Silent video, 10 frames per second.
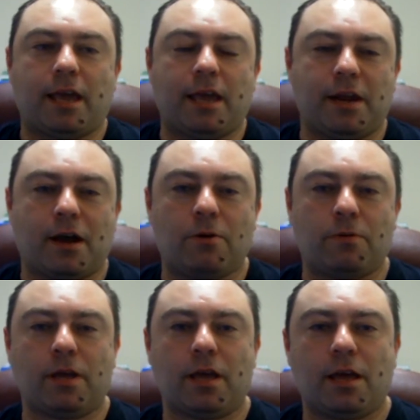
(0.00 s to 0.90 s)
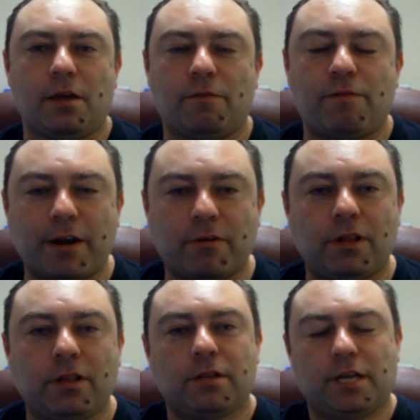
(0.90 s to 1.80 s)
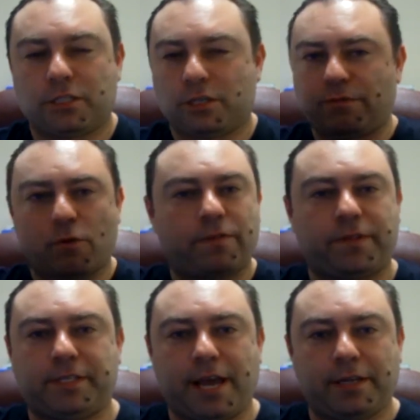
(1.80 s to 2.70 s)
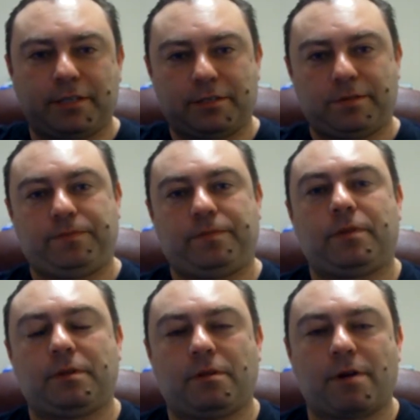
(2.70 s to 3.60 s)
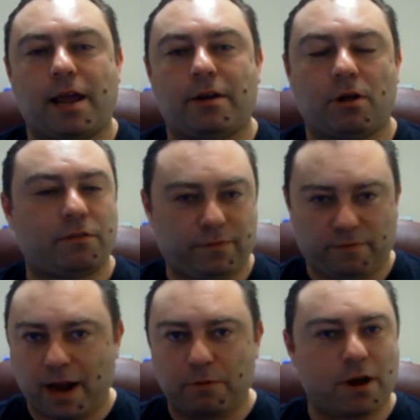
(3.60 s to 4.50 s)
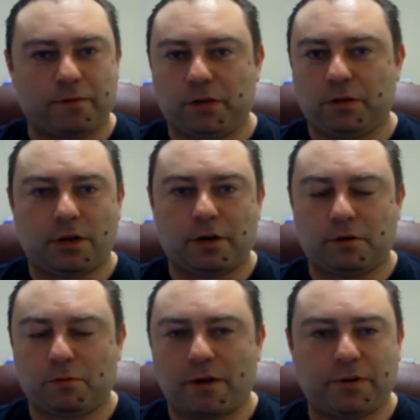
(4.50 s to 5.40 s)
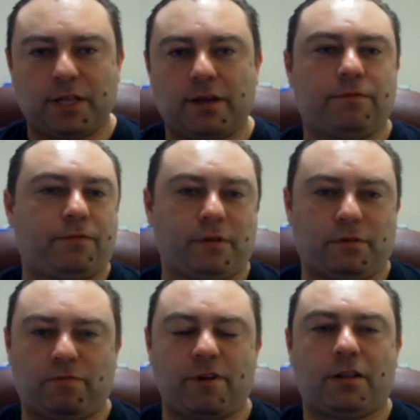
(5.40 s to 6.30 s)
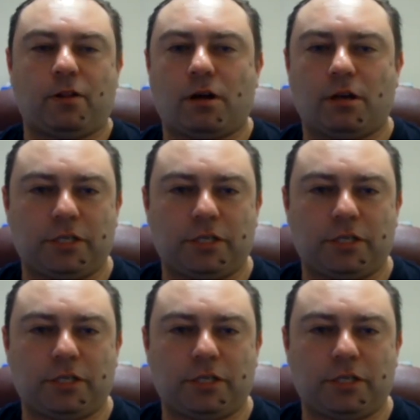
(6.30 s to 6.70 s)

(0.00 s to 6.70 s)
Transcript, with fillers: you know, federal is good for all 50 states, right? Well, right, where we live, federal law